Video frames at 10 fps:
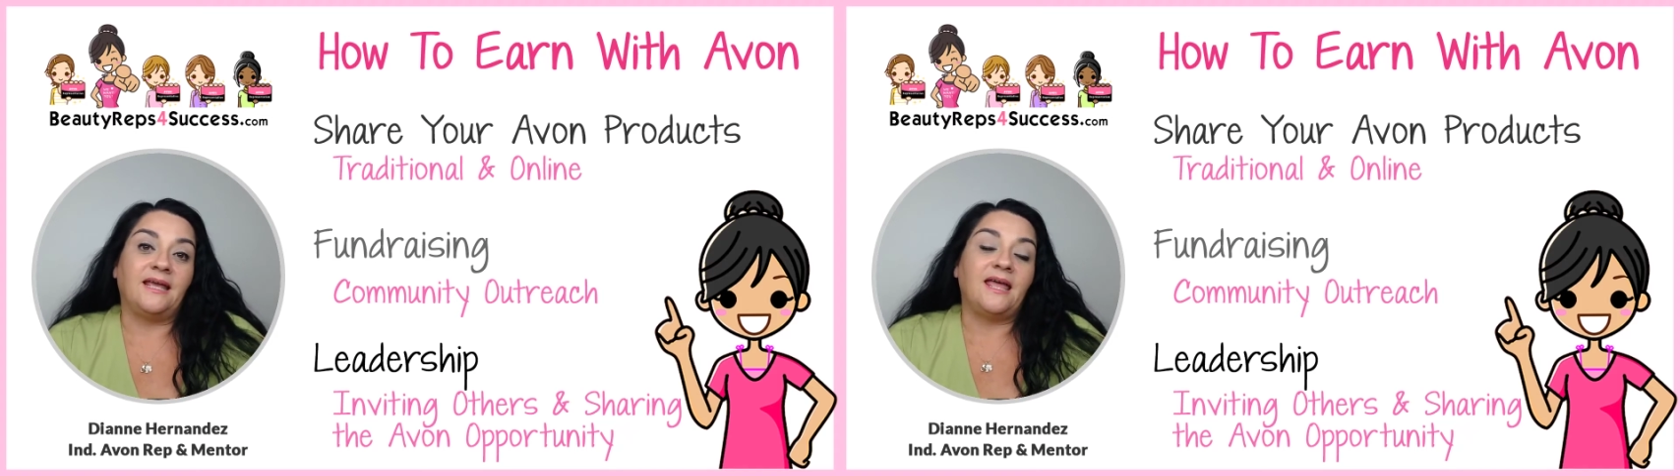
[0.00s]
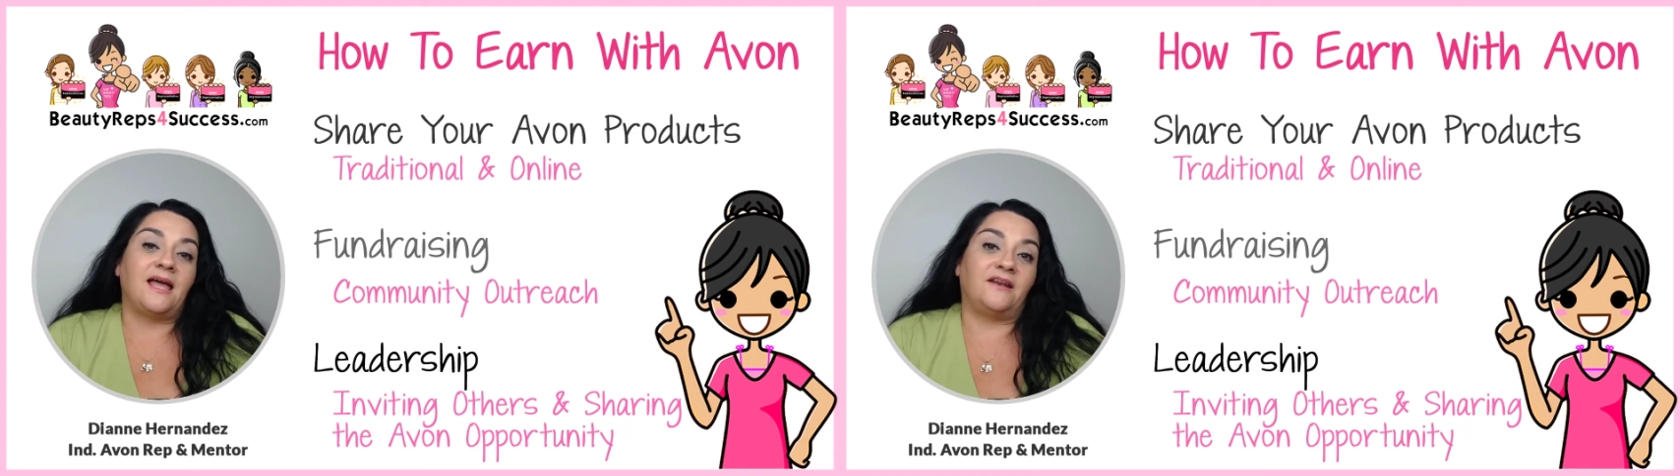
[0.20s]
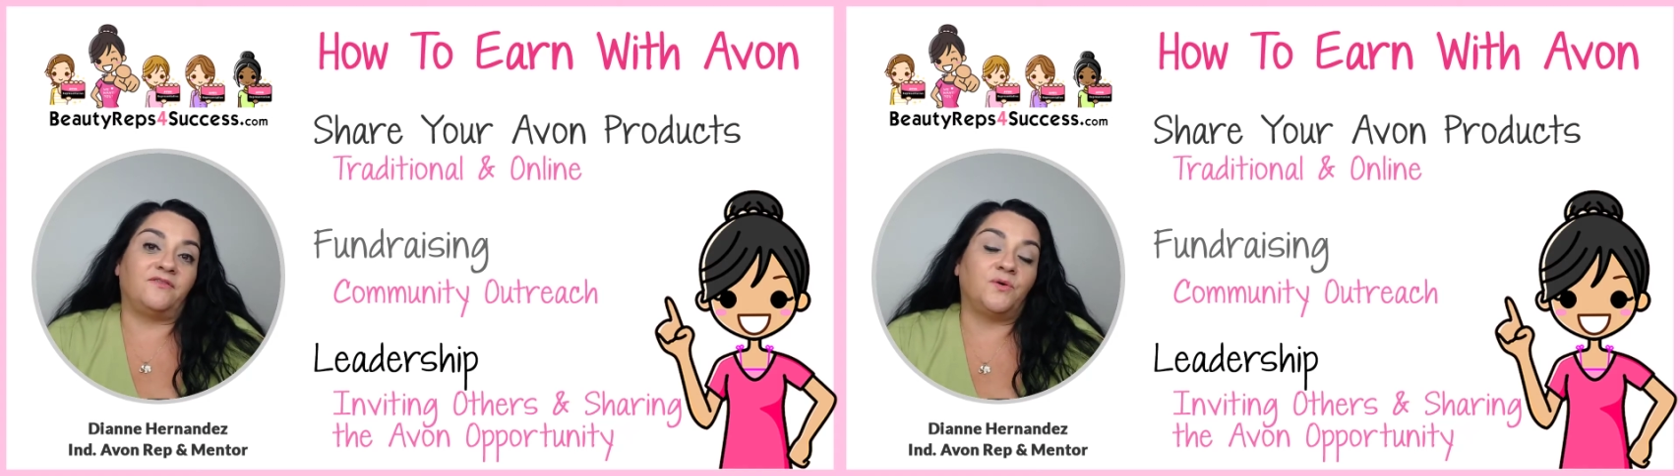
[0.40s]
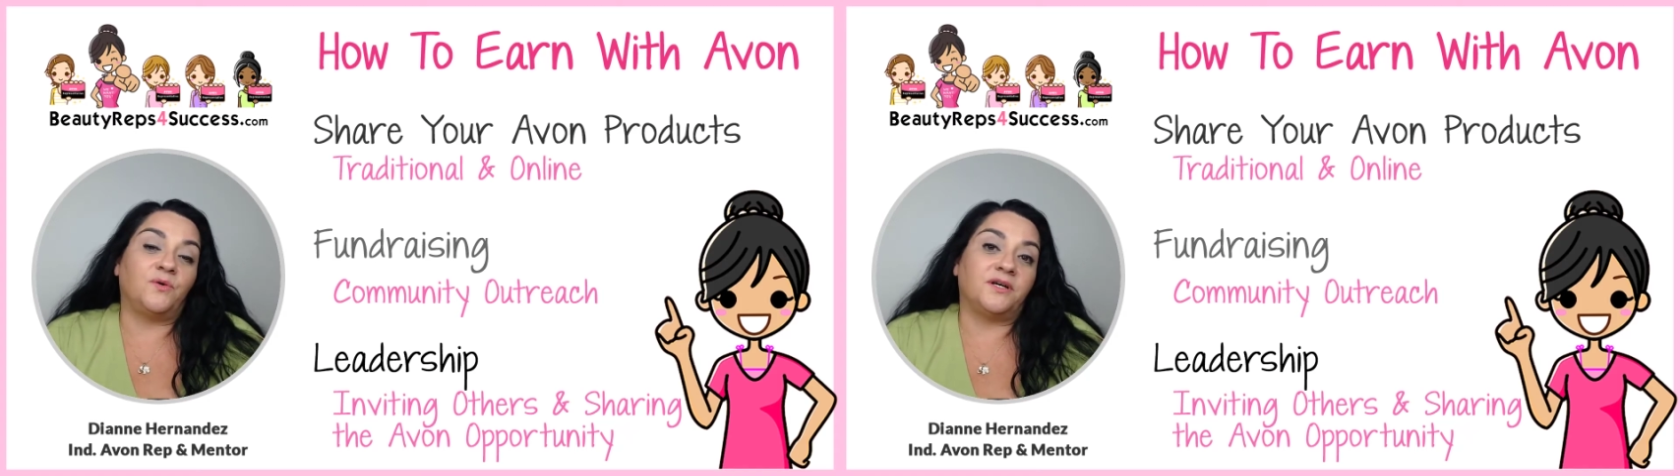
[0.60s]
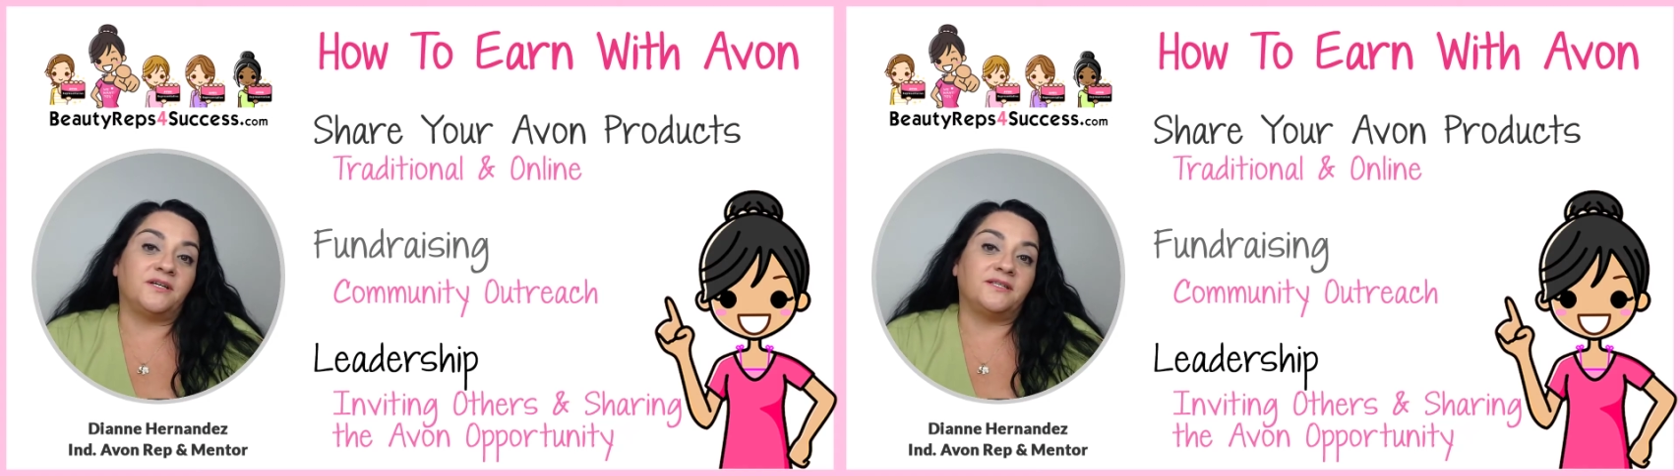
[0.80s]
And of
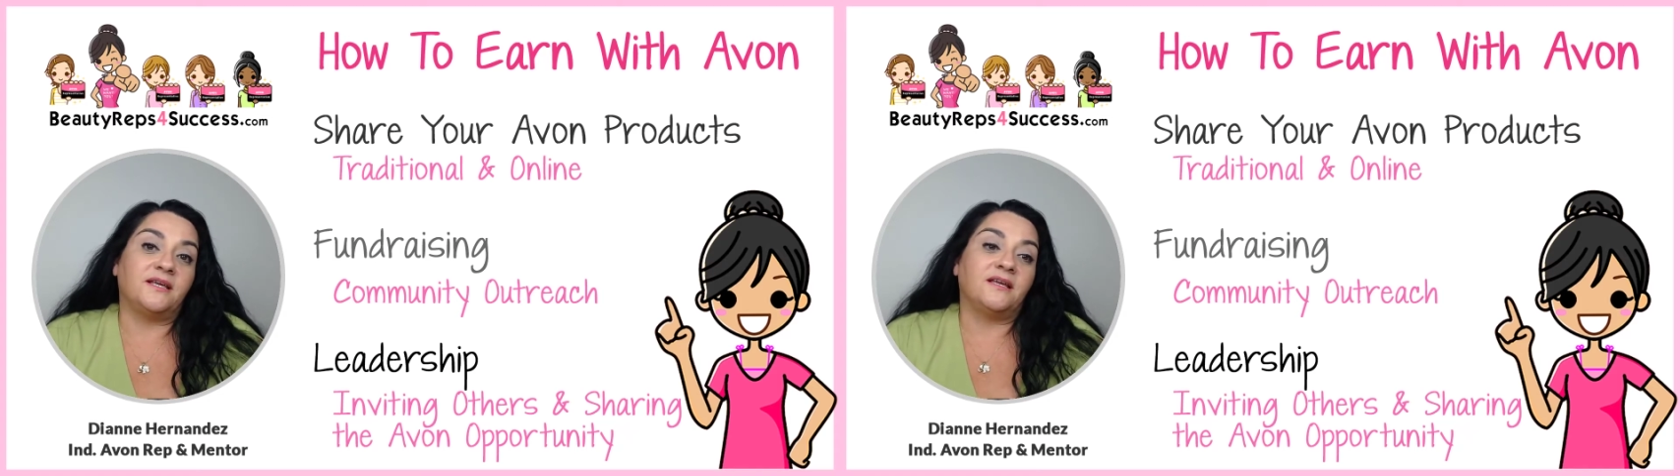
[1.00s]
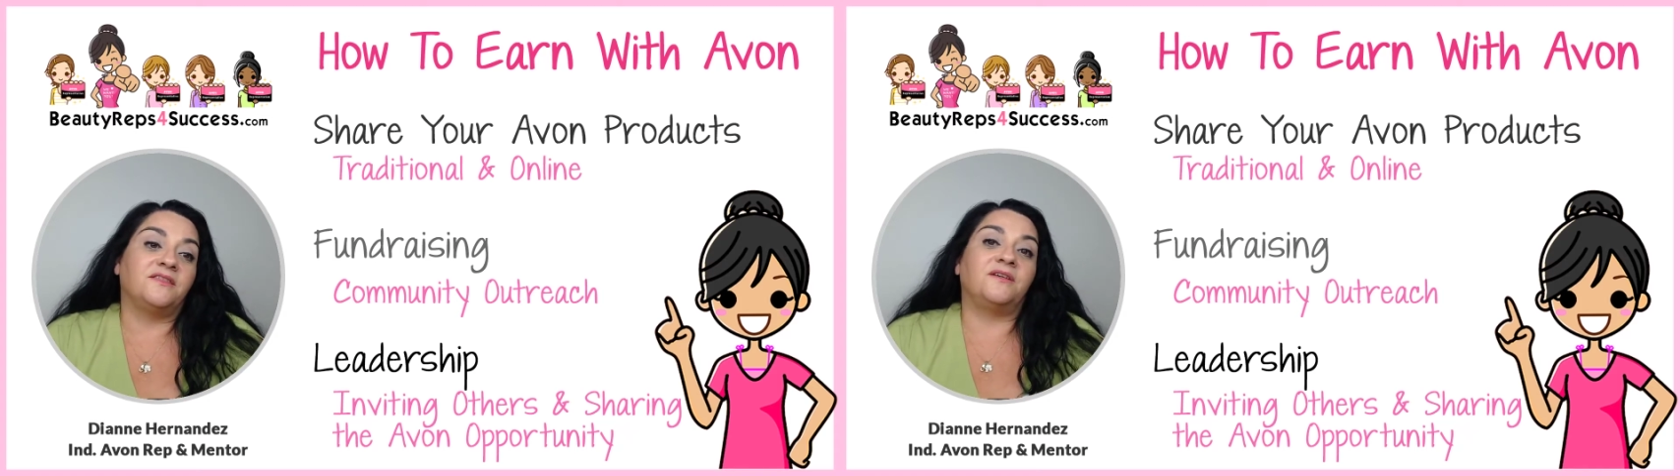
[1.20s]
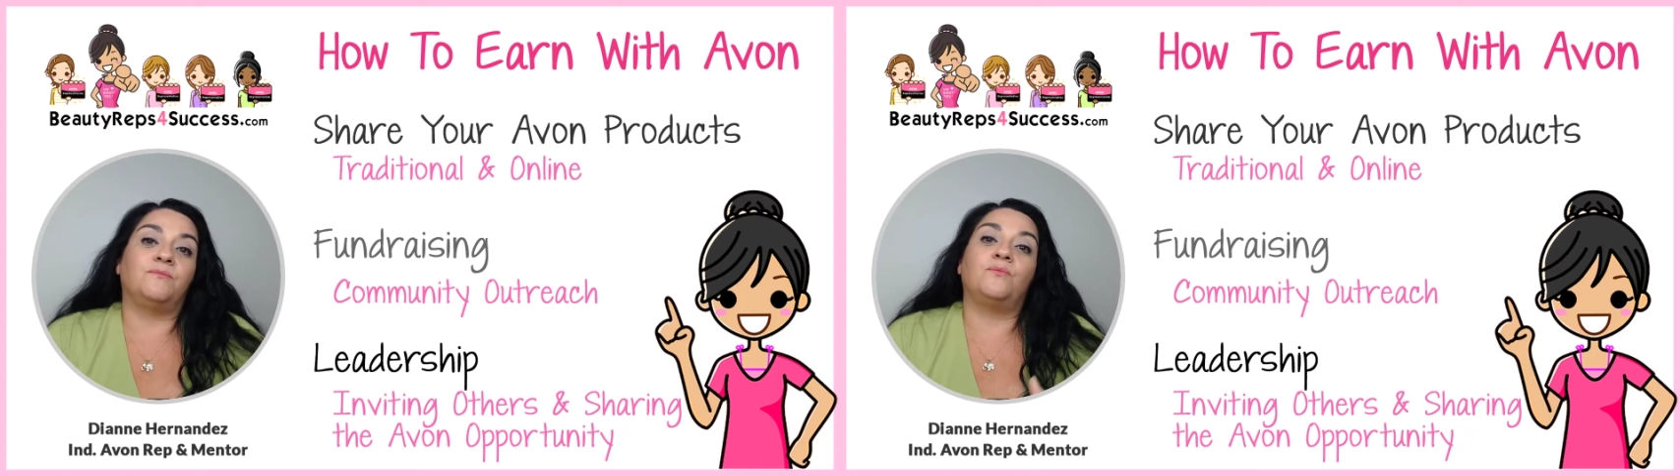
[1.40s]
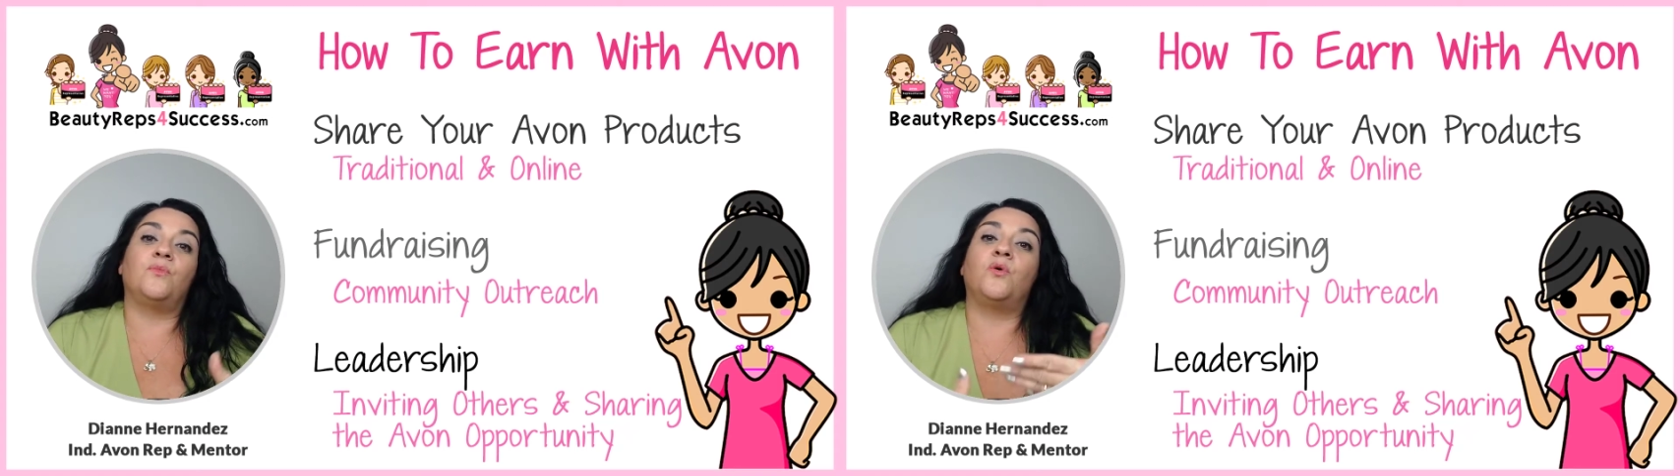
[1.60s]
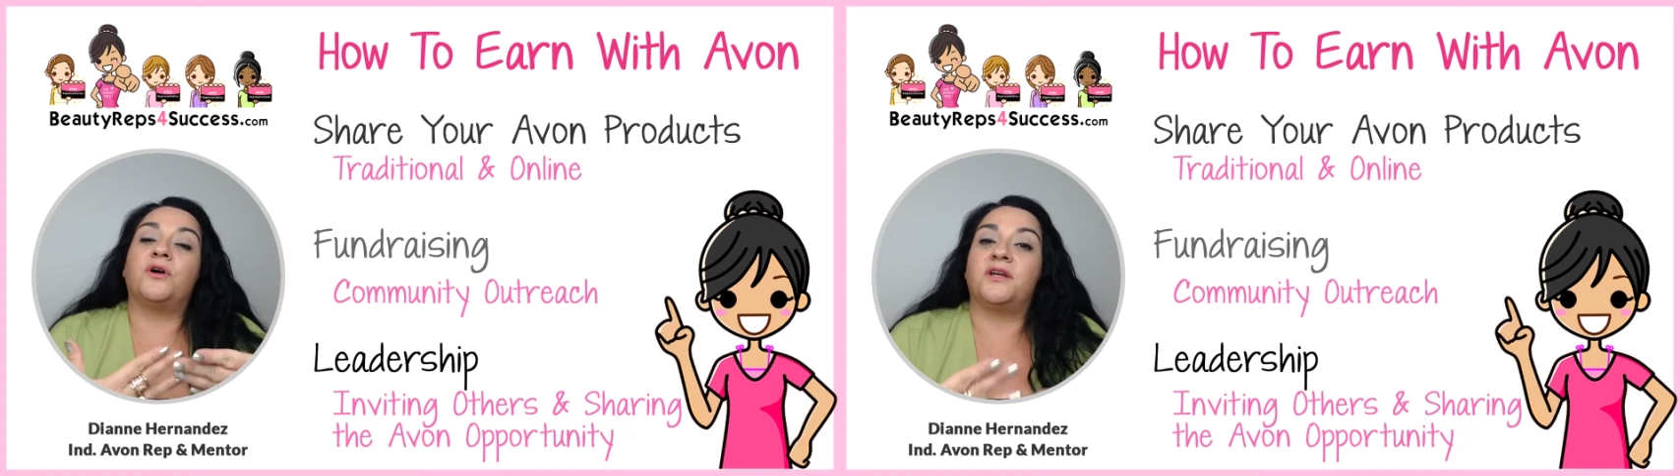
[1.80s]
course, the
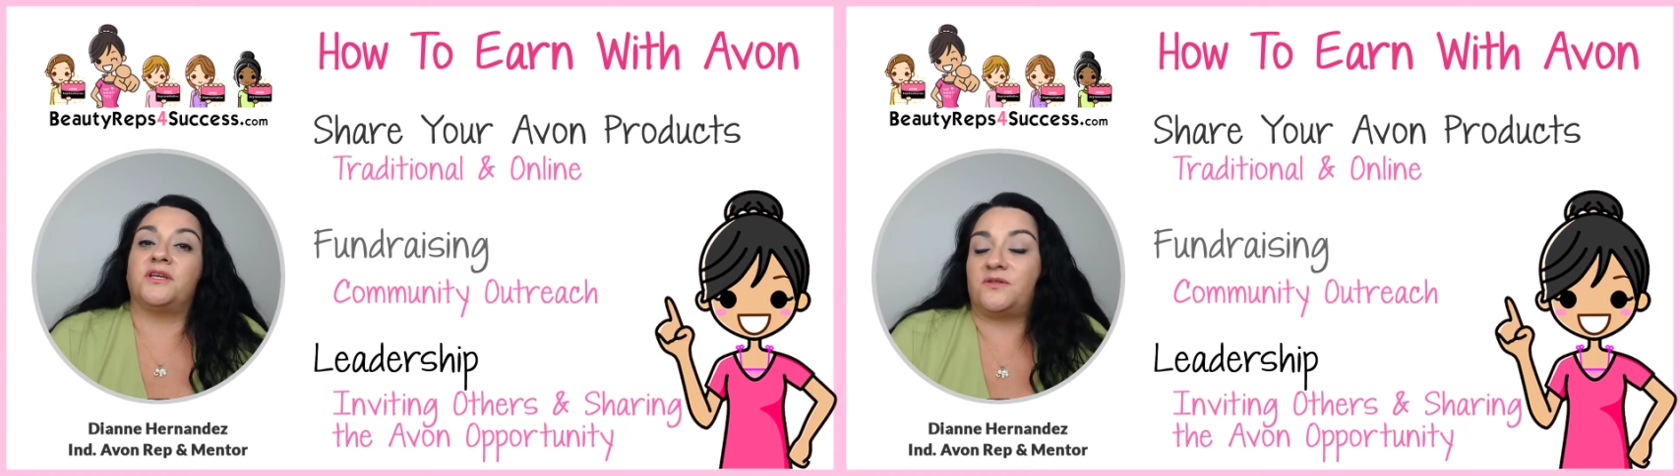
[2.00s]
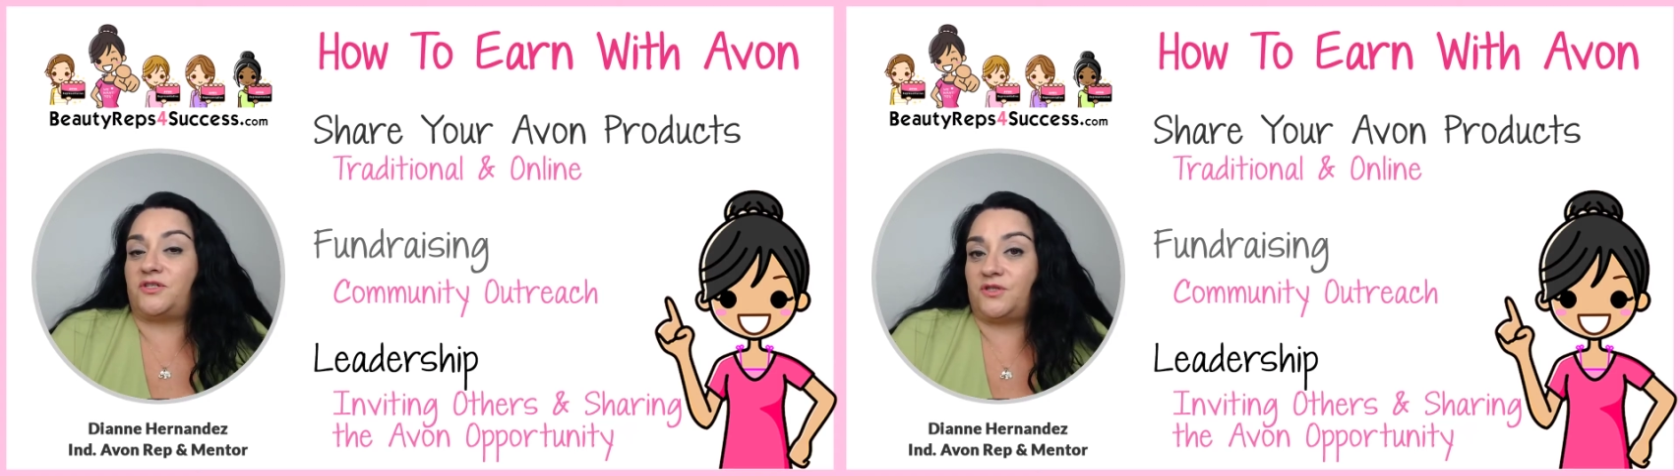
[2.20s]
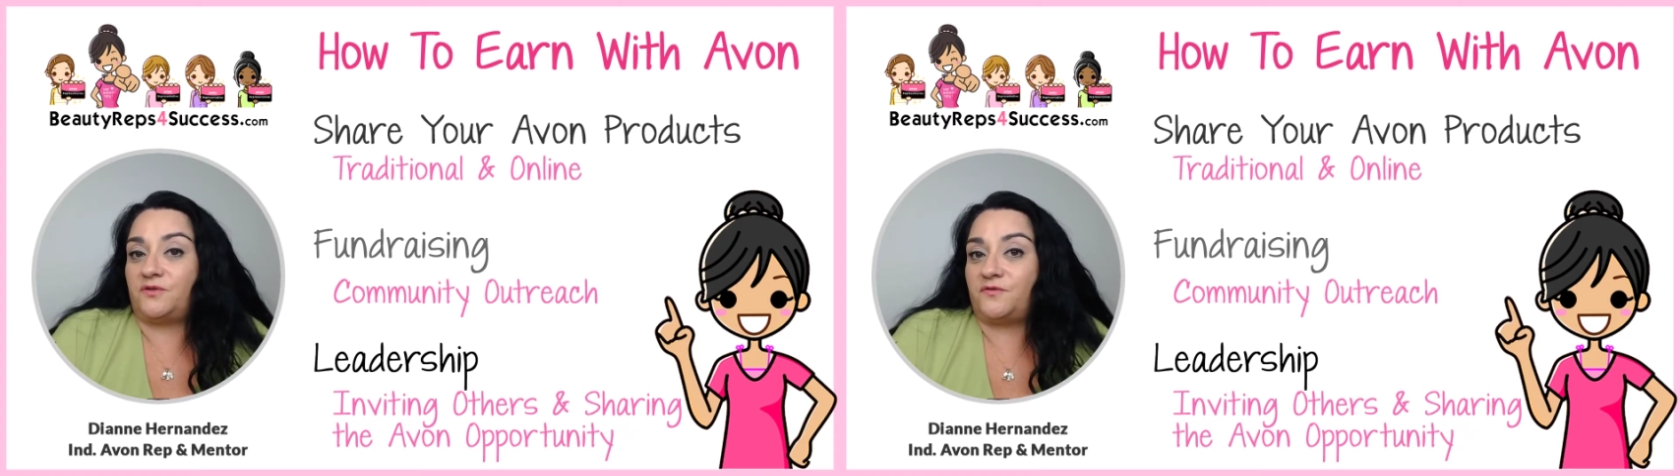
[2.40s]
more you do